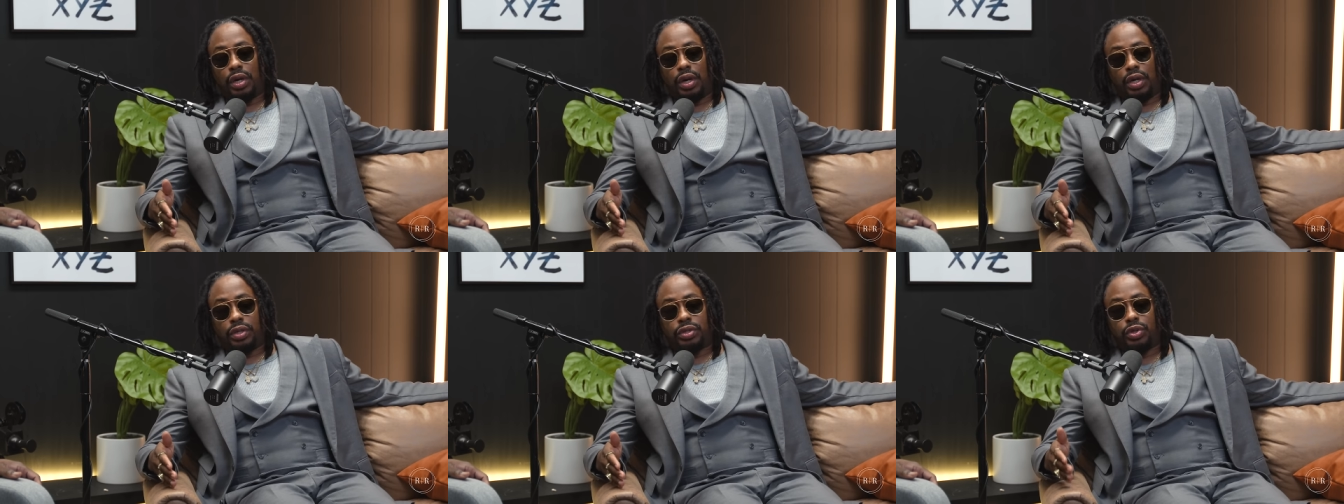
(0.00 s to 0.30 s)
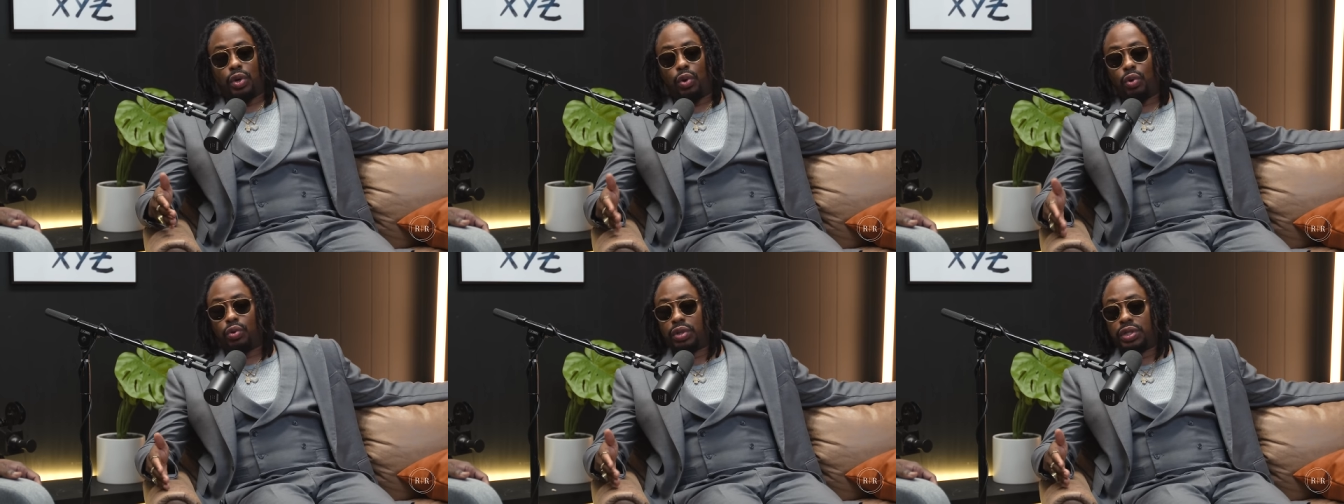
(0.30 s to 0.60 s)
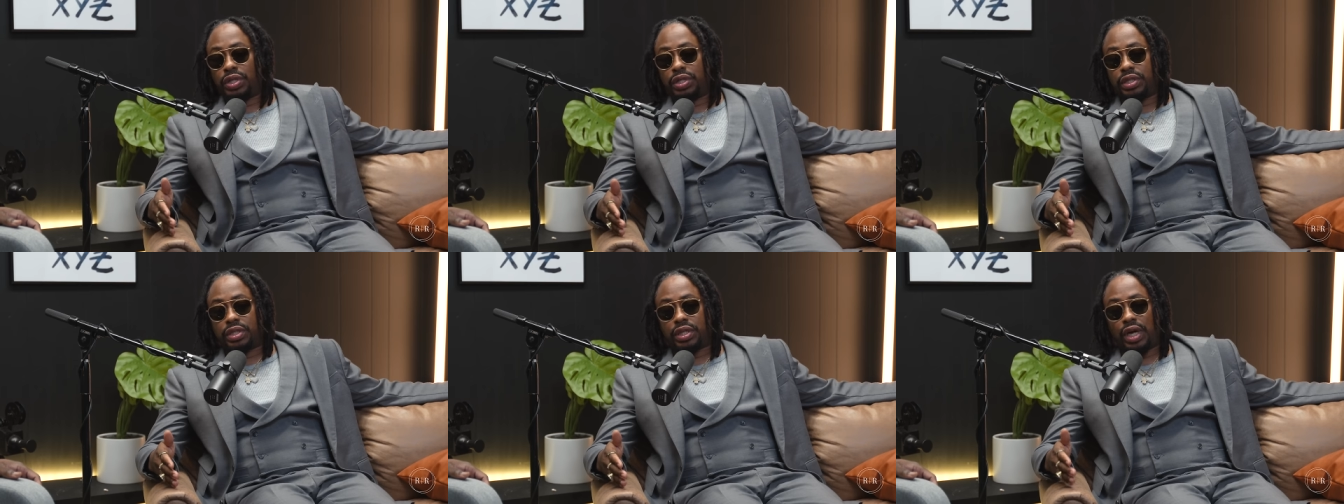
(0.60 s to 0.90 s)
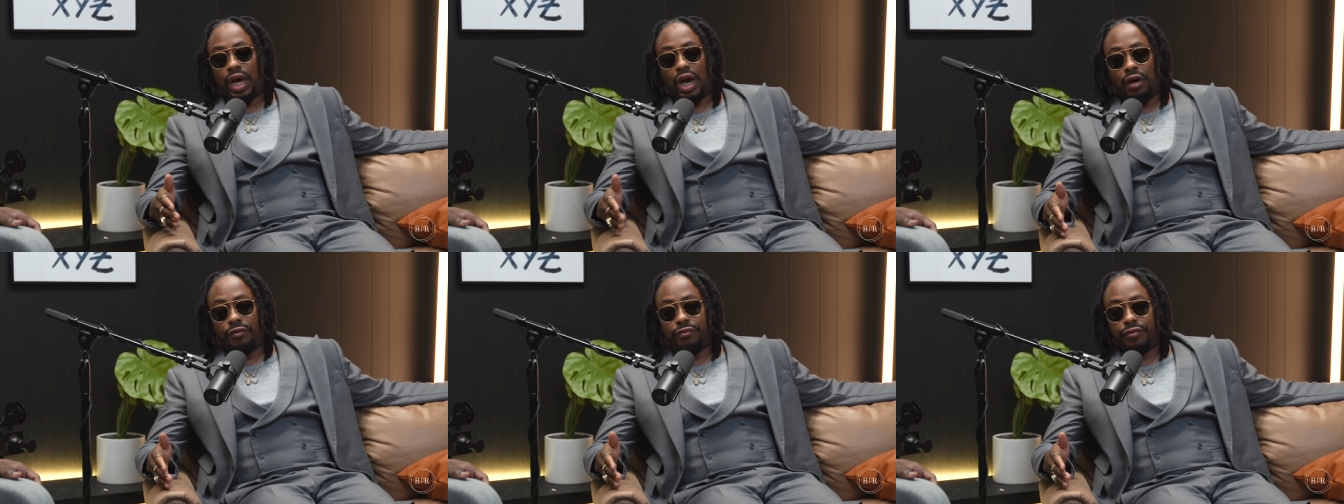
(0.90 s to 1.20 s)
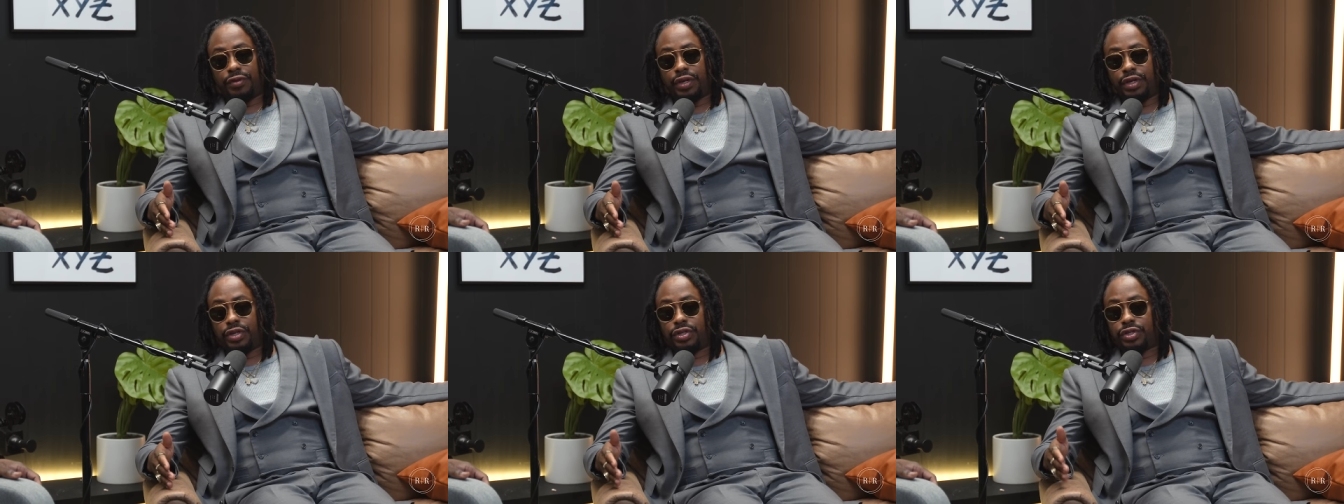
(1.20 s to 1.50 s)
totally
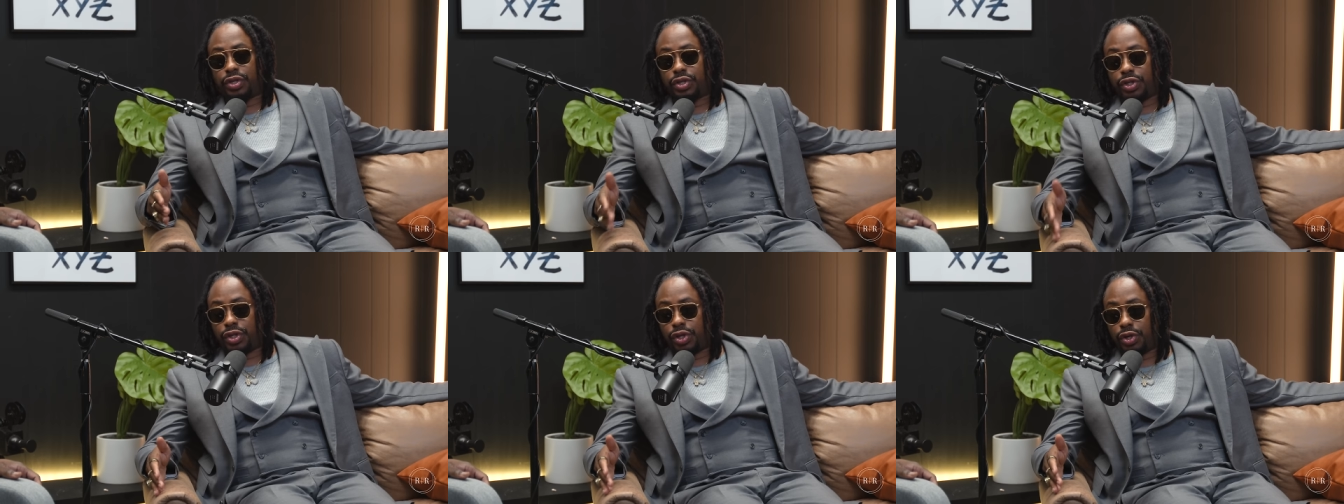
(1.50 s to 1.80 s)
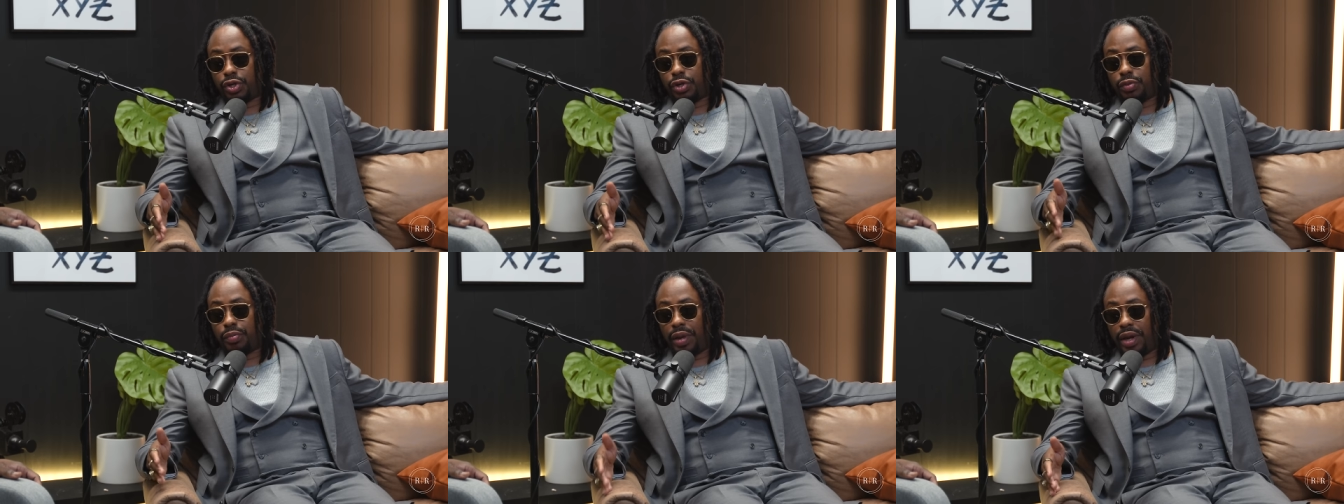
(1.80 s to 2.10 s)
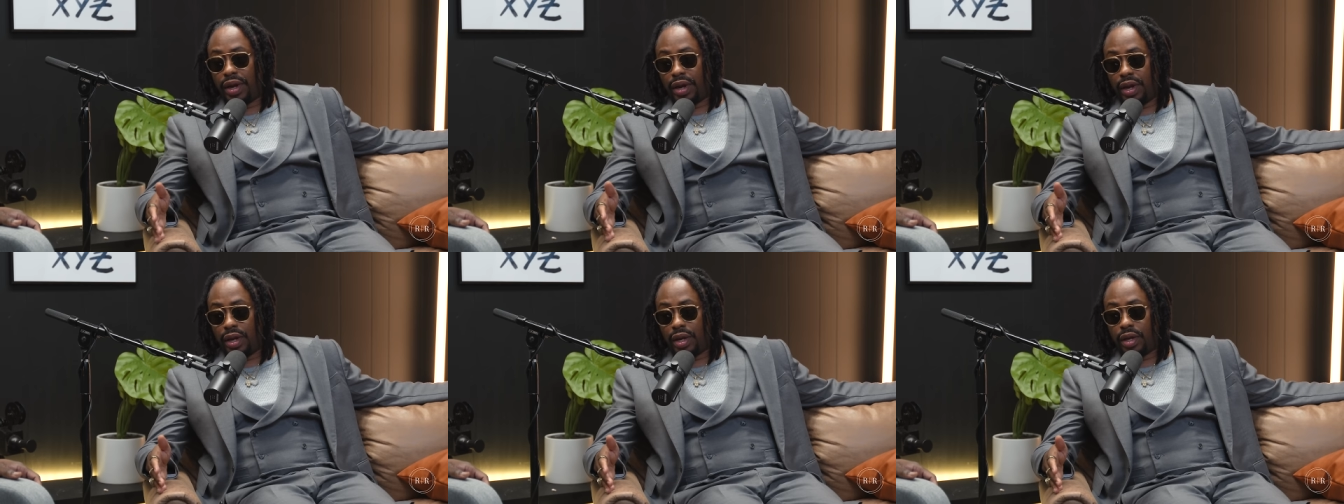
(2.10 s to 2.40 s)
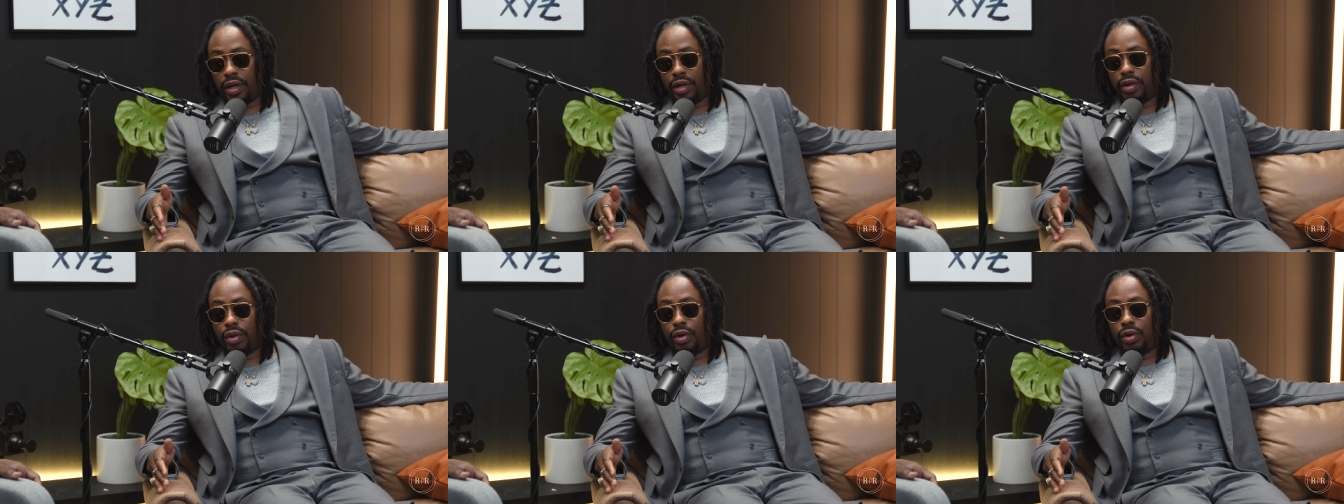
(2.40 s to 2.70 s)
confident, secure man,